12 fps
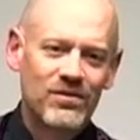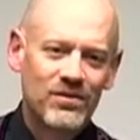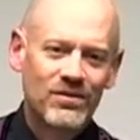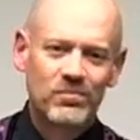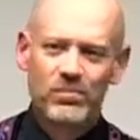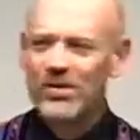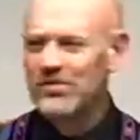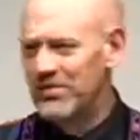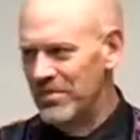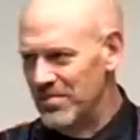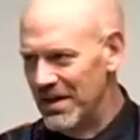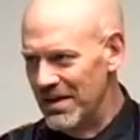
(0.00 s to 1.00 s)
to
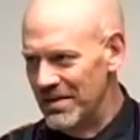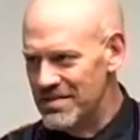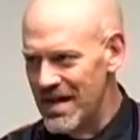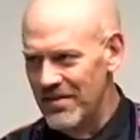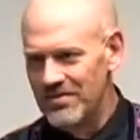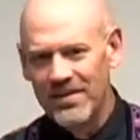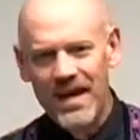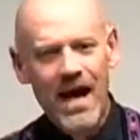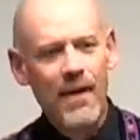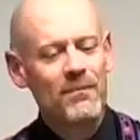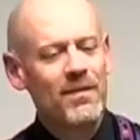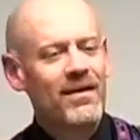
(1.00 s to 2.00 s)
priesthood meetings after
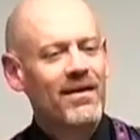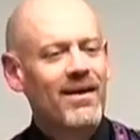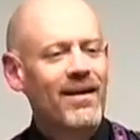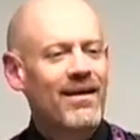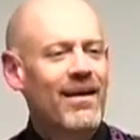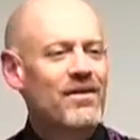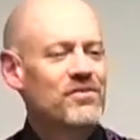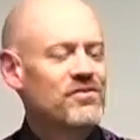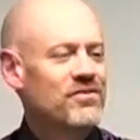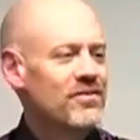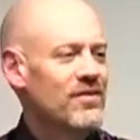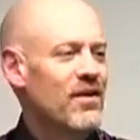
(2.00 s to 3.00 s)
that,
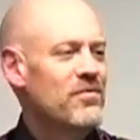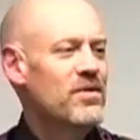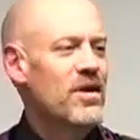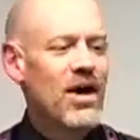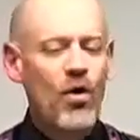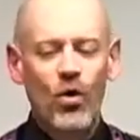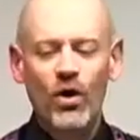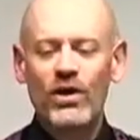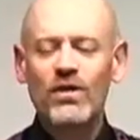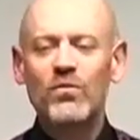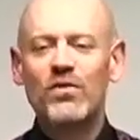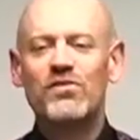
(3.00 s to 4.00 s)
as the, the
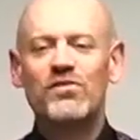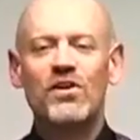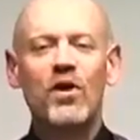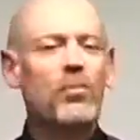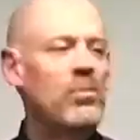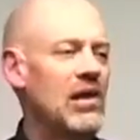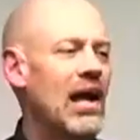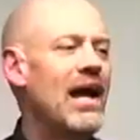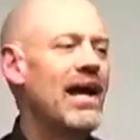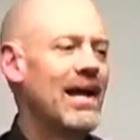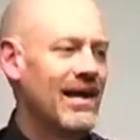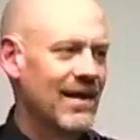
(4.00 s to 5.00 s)
organ was still
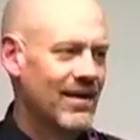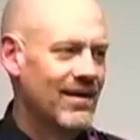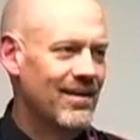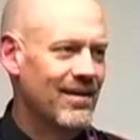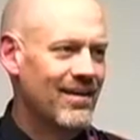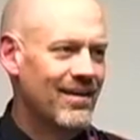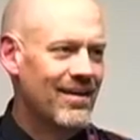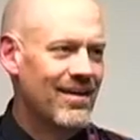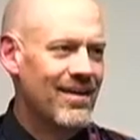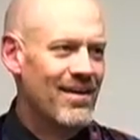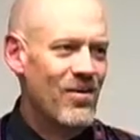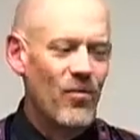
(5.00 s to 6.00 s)
playing
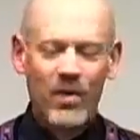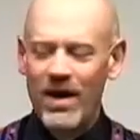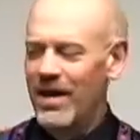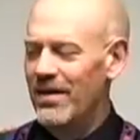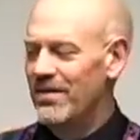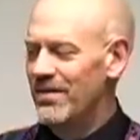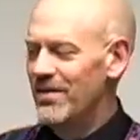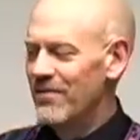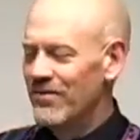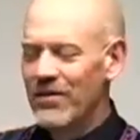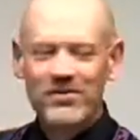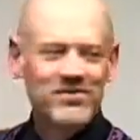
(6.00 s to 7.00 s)
when
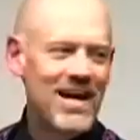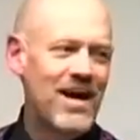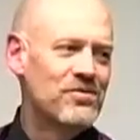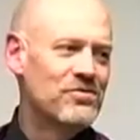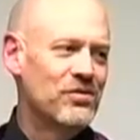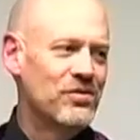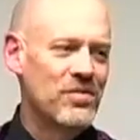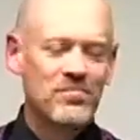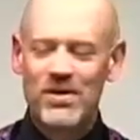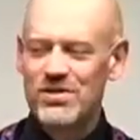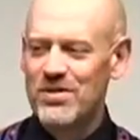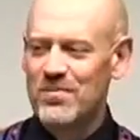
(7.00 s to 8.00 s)
the first counselor of the
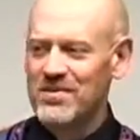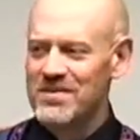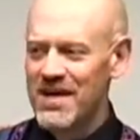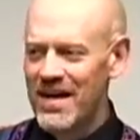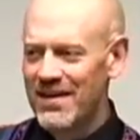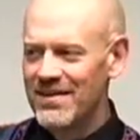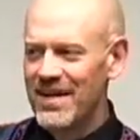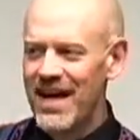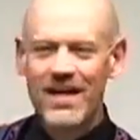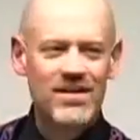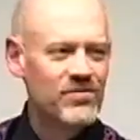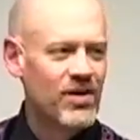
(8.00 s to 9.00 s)
bishop is staying at
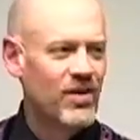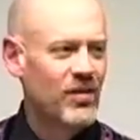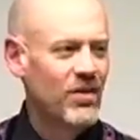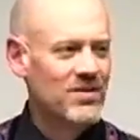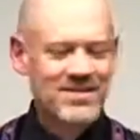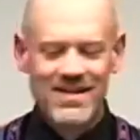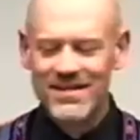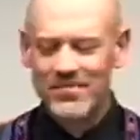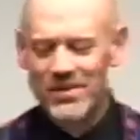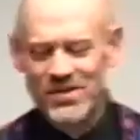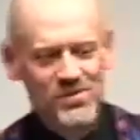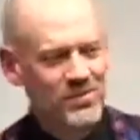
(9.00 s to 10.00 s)
the end of our row and say,
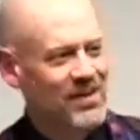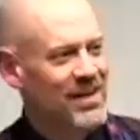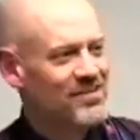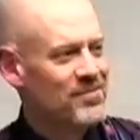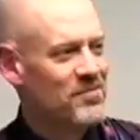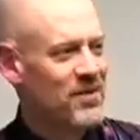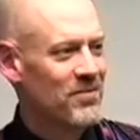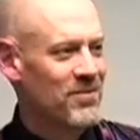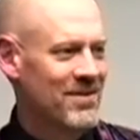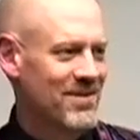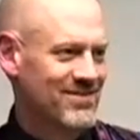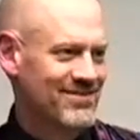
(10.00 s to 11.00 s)
The bishop would like to speak
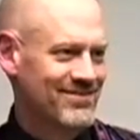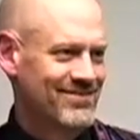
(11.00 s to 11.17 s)
with you.